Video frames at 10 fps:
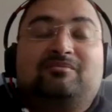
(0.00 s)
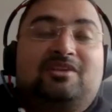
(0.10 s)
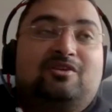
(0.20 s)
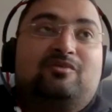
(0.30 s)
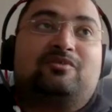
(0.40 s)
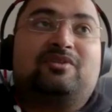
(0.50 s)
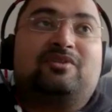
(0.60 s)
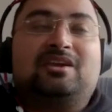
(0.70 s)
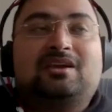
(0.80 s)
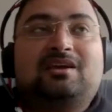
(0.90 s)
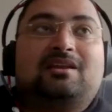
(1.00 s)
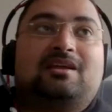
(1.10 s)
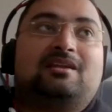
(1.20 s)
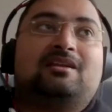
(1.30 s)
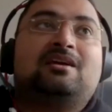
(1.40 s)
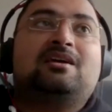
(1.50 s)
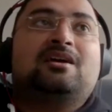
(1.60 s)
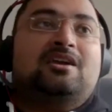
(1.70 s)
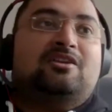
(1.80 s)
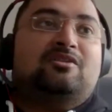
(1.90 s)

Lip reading: If I do something over the weekend and